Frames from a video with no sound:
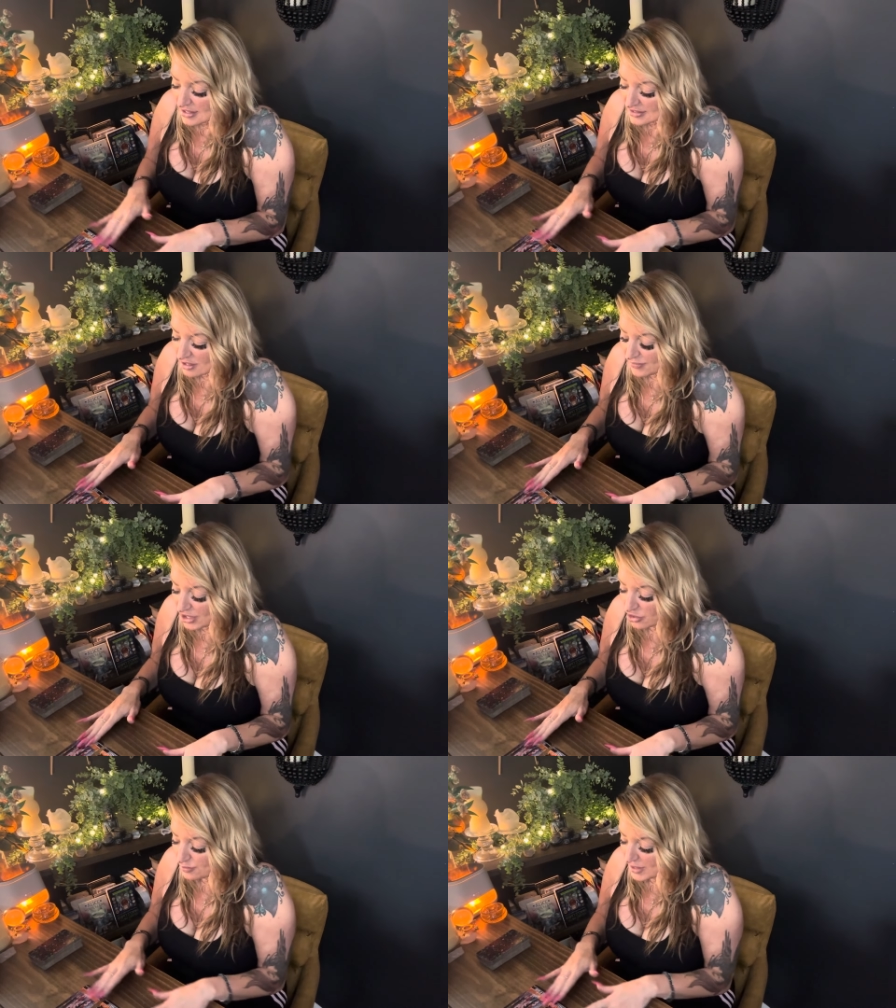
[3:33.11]
Something
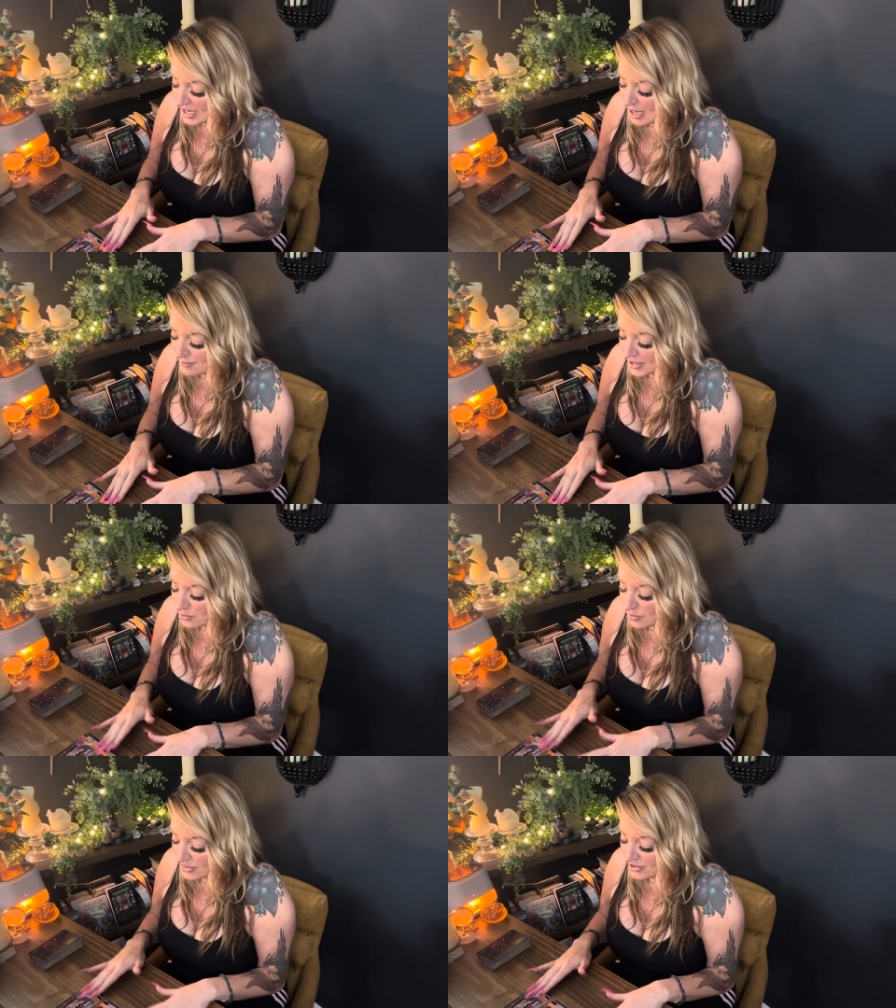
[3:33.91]
could be
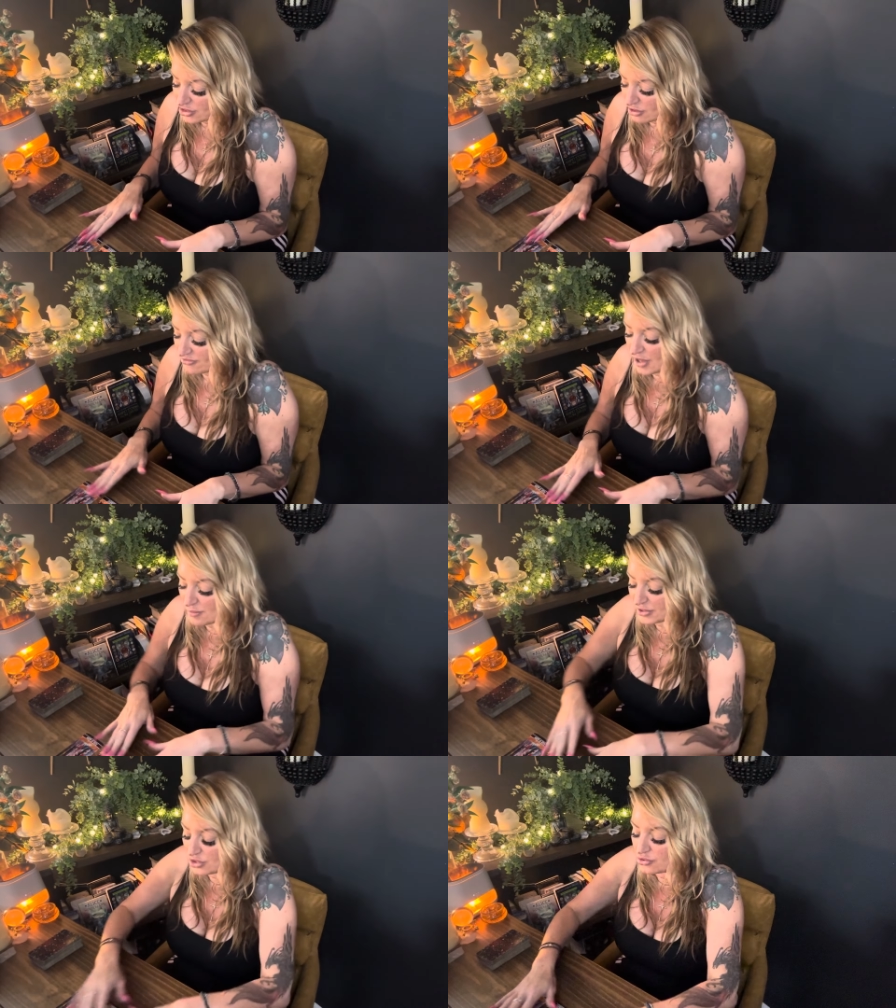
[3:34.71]
happening within your
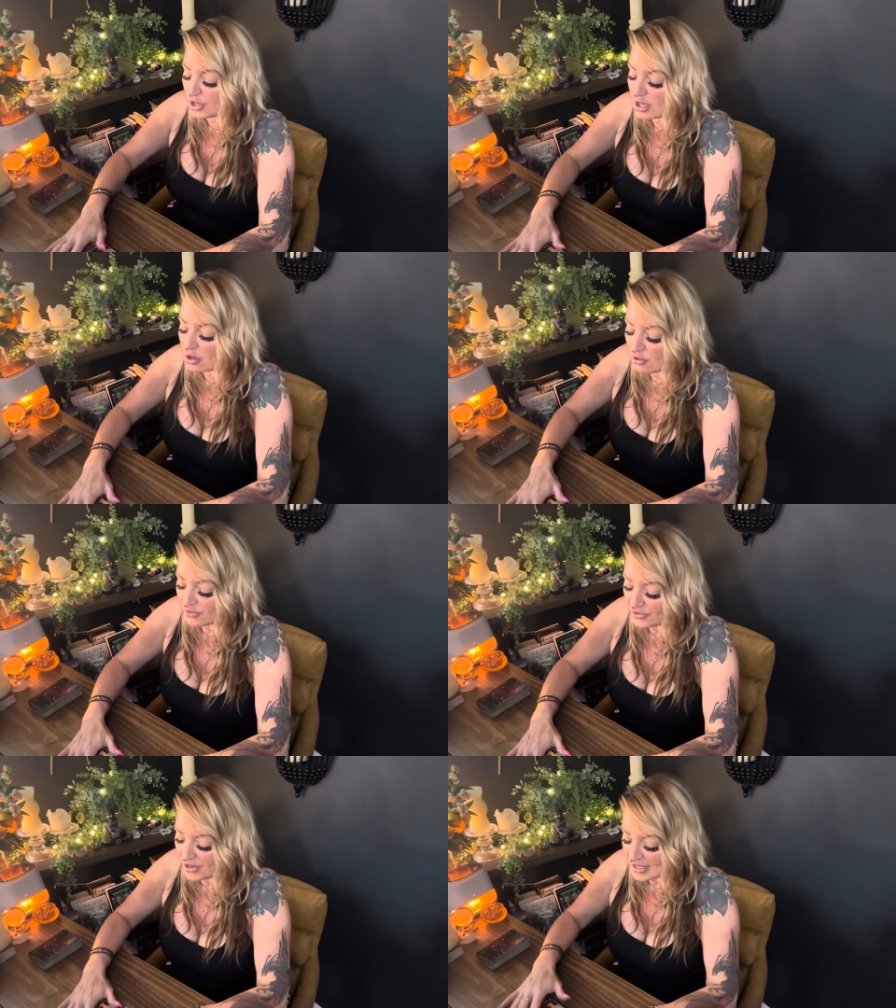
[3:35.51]
family unit
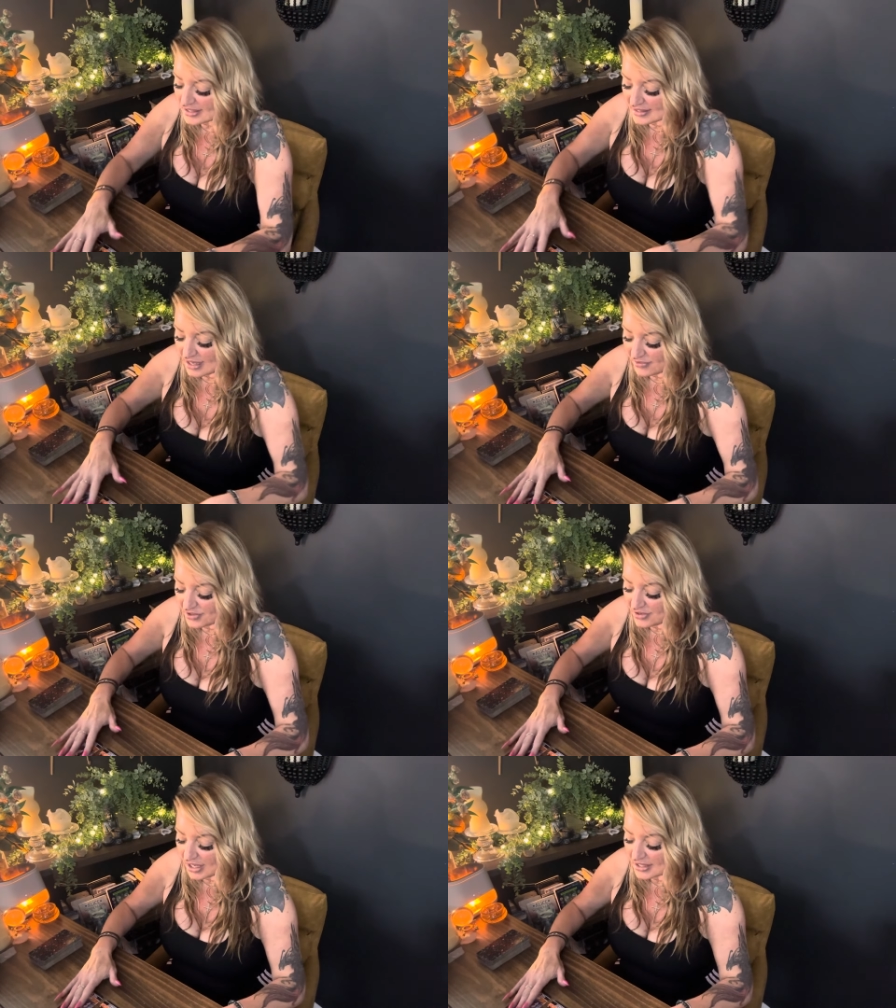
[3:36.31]
over the next seven
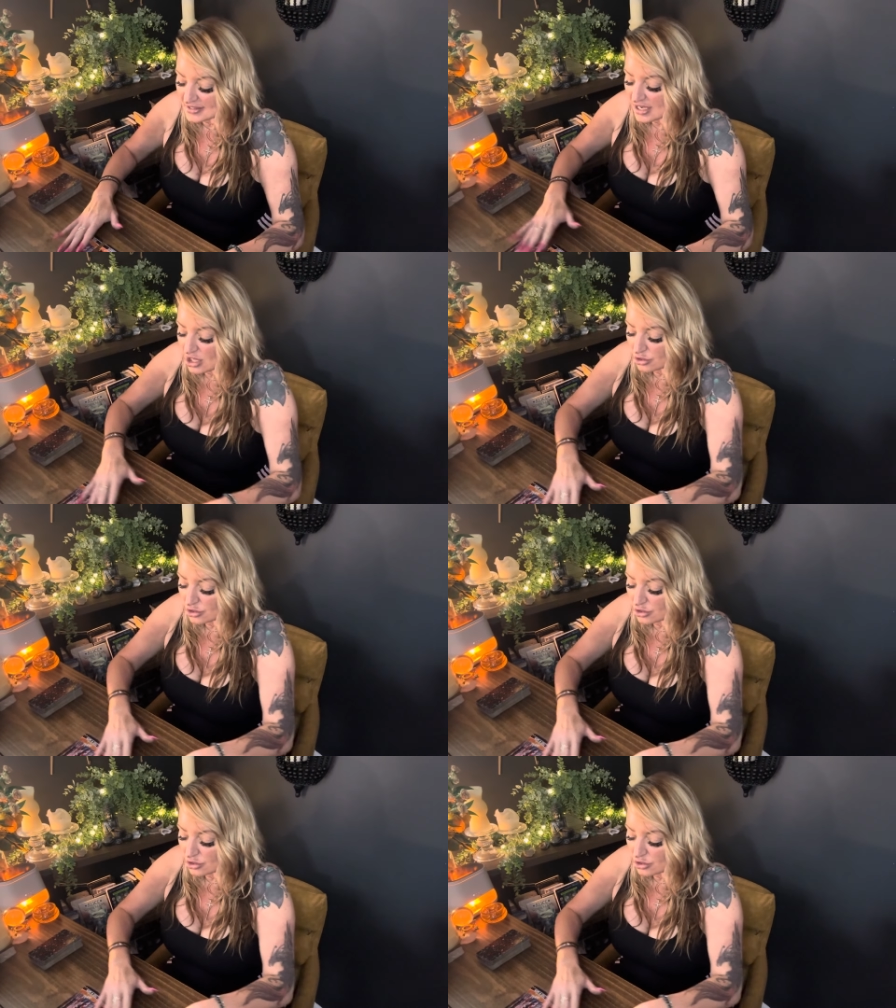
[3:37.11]
days.